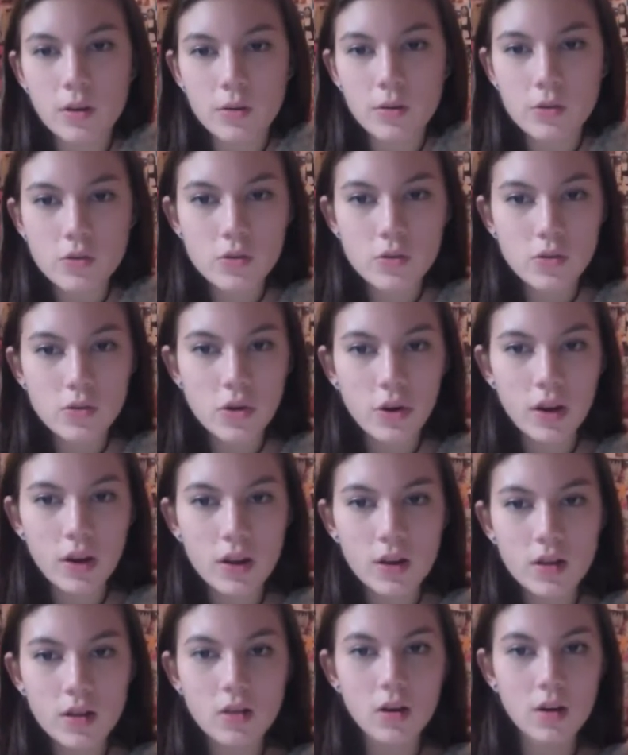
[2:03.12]
which was
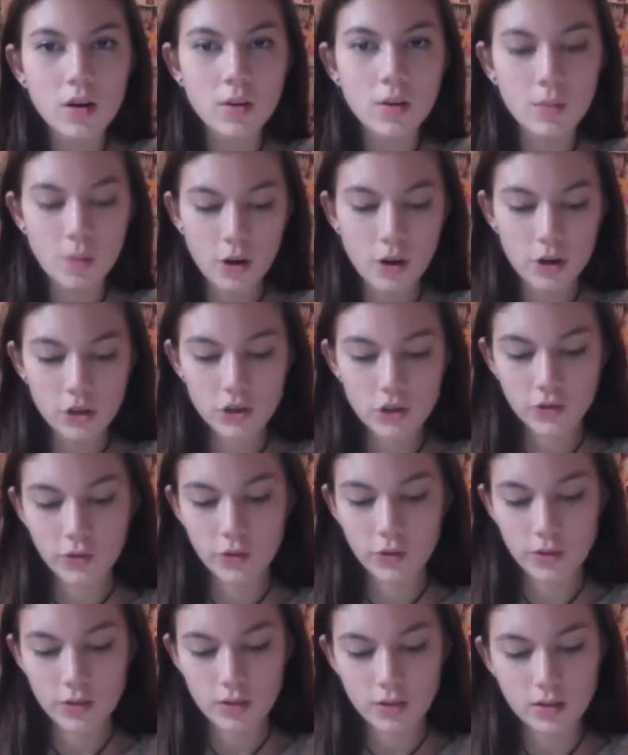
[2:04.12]
created on March
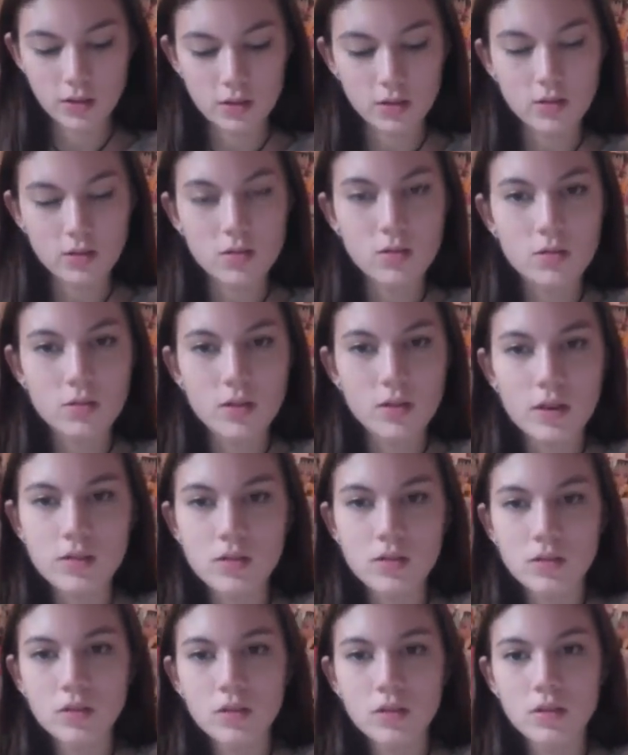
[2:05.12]
14,
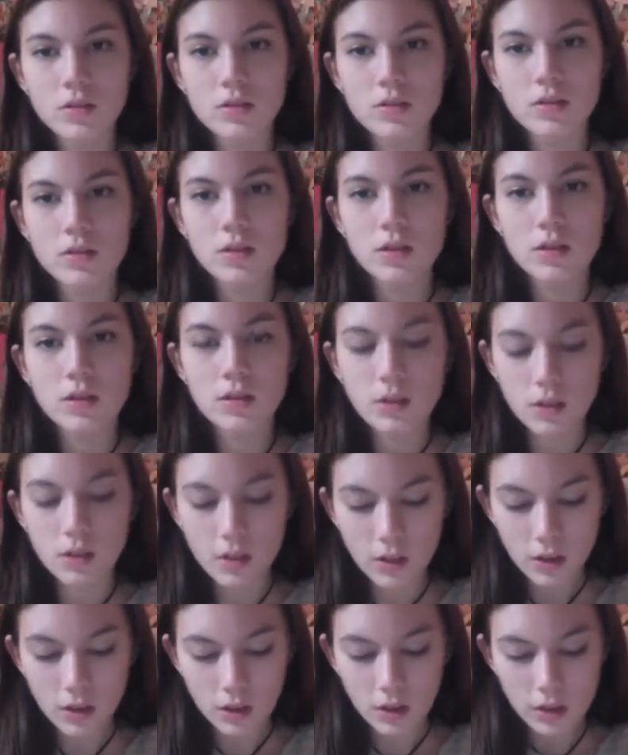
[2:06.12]
2013,
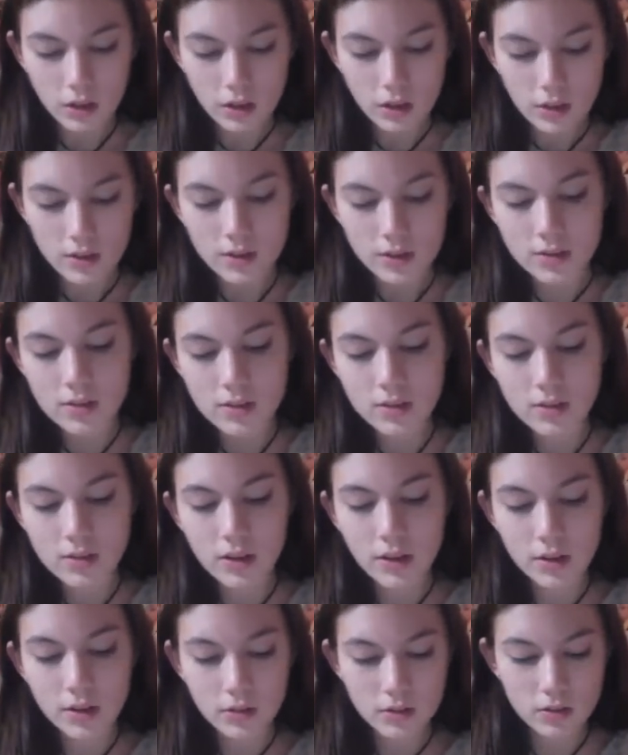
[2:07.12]
is
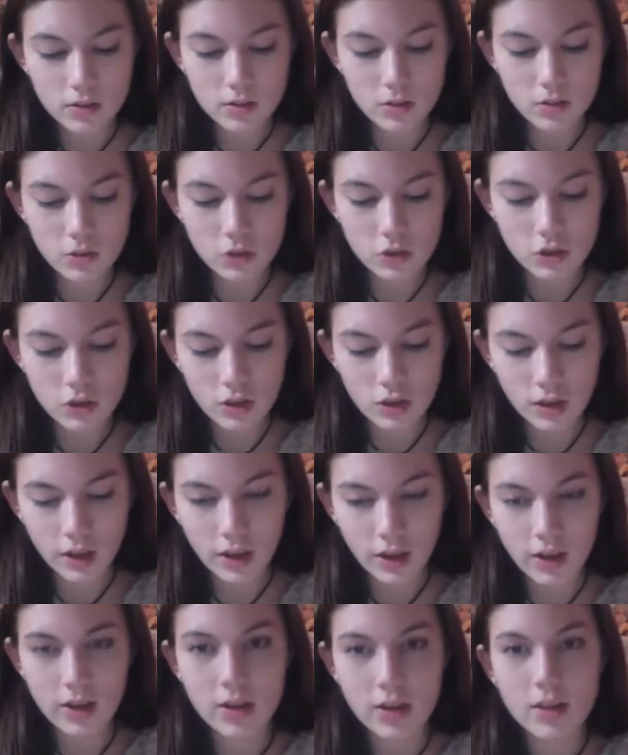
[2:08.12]
entitled Sushi
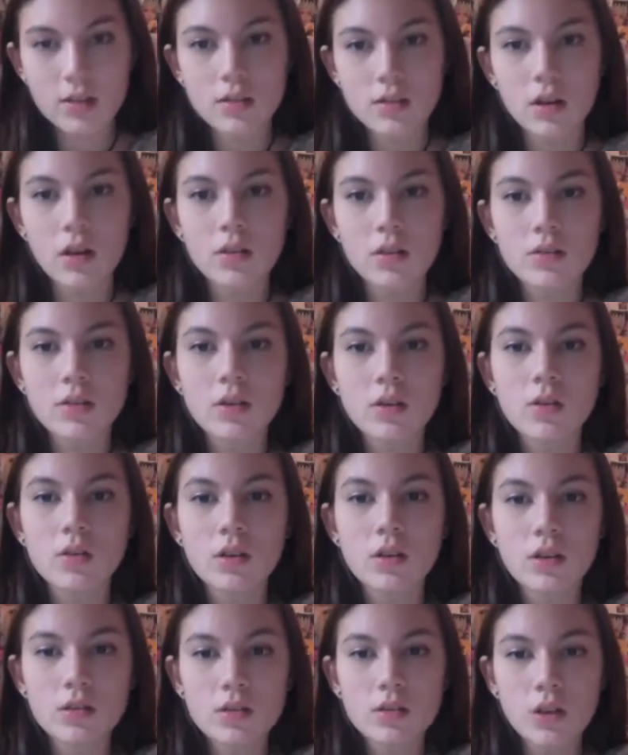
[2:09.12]
and is also
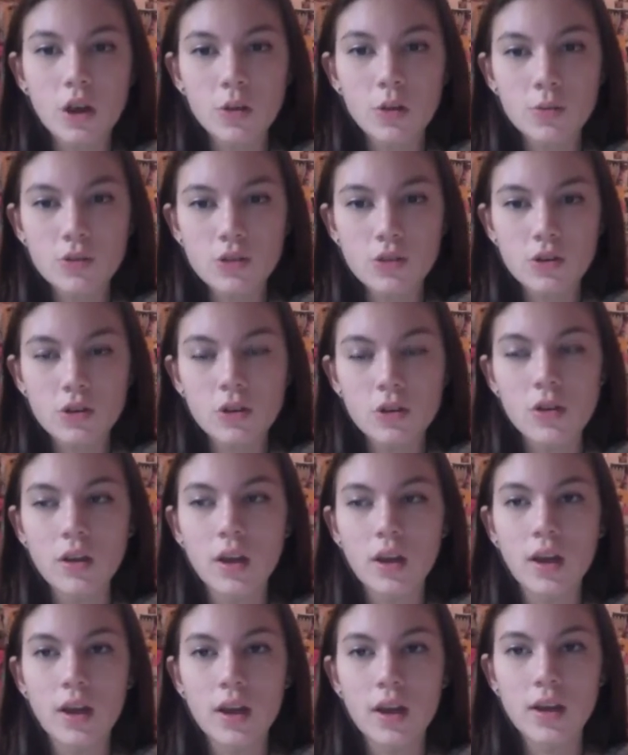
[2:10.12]
a
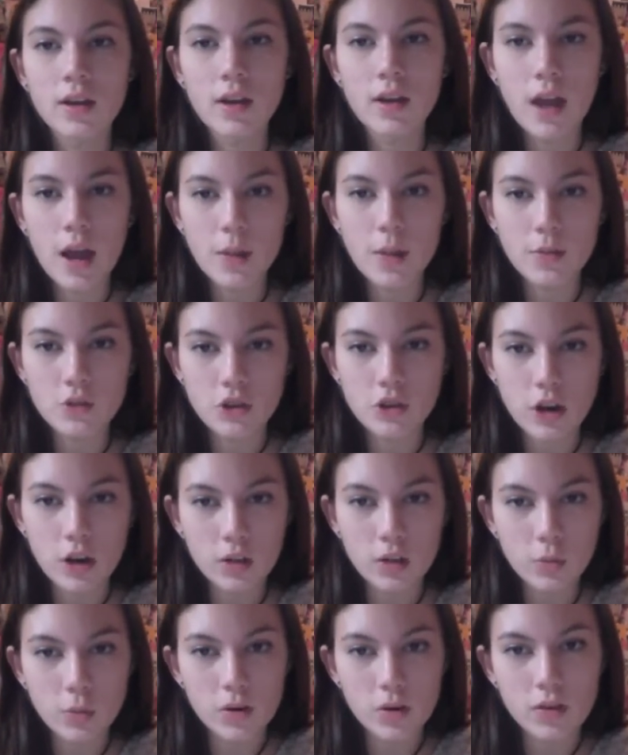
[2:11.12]
sculptural and
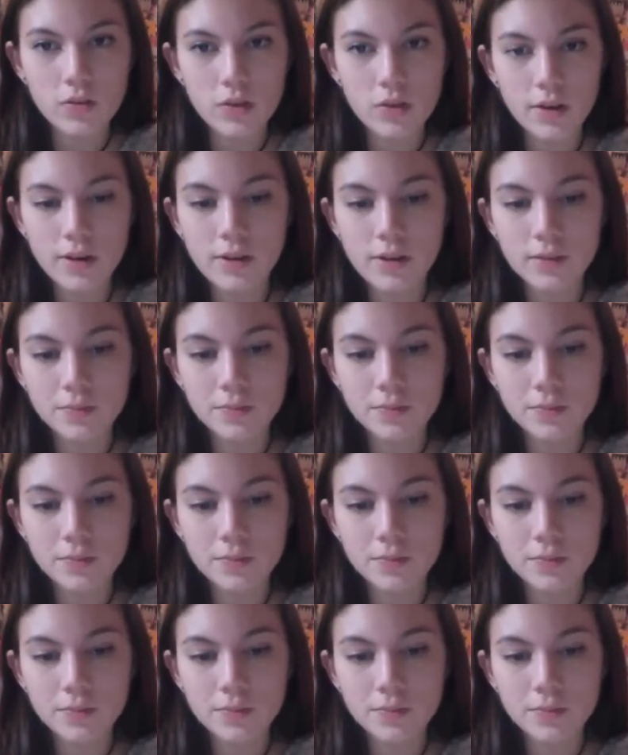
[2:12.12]
abstract work of art.